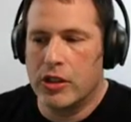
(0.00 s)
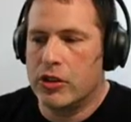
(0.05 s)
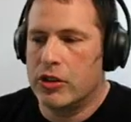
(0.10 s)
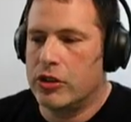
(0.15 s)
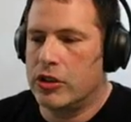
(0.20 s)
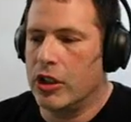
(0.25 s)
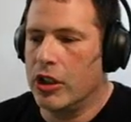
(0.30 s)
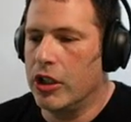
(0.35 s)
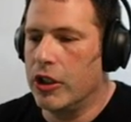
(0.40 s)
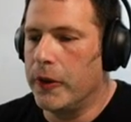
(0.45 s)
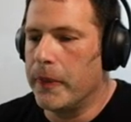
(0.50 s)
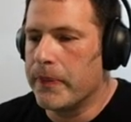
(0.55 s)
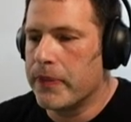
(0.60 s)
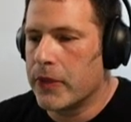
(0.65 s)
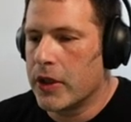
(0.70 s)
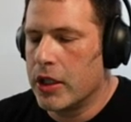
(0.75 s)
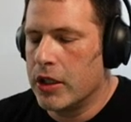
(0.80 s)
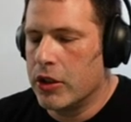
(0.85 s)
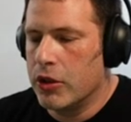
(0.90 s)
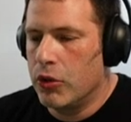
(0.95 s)
So
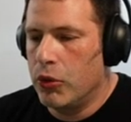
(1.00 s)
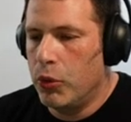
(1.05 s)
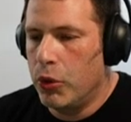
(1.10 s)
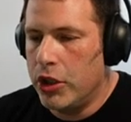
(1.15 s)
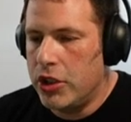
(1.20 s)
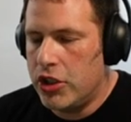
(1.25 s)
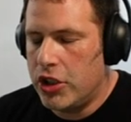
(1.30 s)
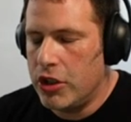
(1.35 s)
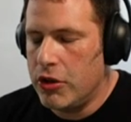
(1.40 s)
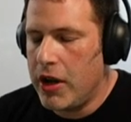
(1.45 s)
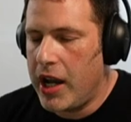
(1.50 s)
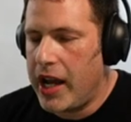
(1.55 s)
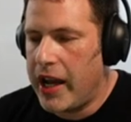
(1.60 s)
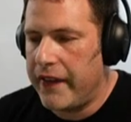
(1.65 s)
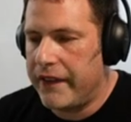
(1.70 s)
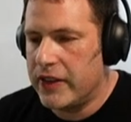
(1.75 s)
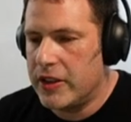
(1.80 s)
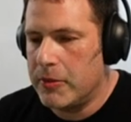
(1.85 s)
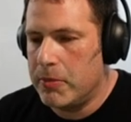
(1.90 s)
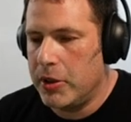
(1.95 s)
what you
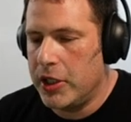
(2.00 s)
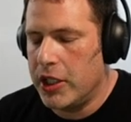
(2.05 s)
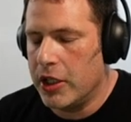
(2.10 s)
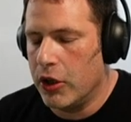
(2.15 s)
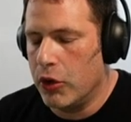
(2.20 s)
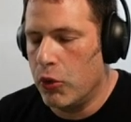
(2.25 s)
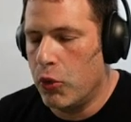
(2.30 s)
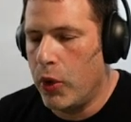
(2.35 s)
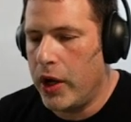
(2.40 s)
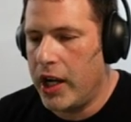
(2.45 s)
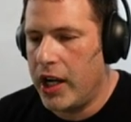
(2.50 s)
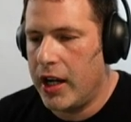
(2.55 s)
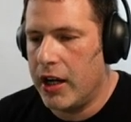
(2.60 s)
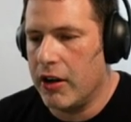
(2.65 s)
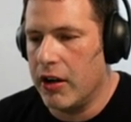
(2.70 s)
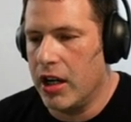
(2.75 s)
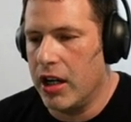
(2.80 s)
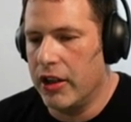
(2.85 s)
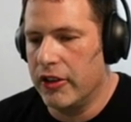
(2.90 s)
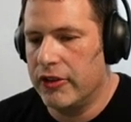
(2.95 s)
have to be
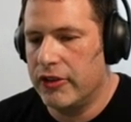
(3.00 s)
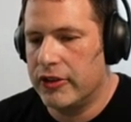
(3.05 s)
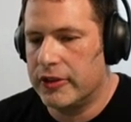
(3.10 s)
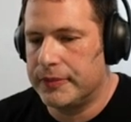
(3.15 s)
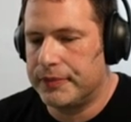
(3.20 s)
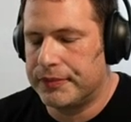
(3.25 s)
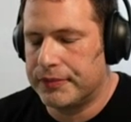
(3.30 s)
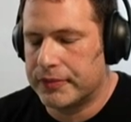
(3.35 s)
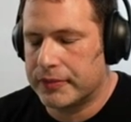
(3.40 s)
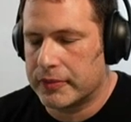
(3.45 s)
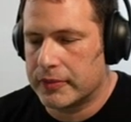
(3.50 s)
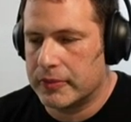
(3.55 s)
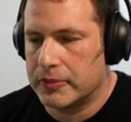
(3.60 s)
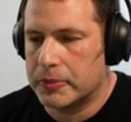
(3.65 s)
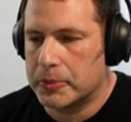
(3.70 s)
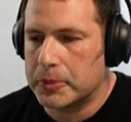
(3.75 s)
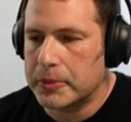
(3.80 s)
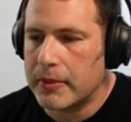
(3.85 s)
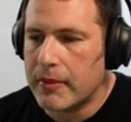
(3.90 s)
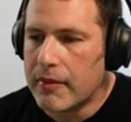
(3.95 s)
aware of
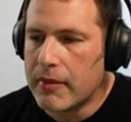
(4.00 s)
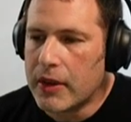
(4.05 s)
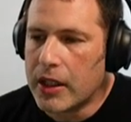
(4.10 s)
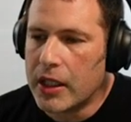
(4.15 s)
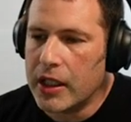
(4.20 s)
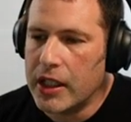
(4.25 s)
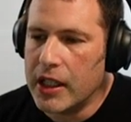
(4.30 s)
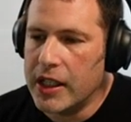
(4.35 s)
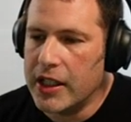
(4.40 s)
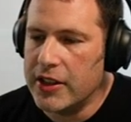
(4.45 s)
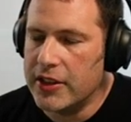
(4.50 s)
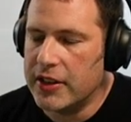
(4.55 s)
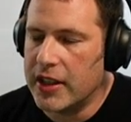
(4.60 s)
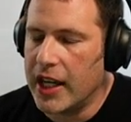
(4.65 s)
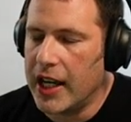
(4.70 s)
is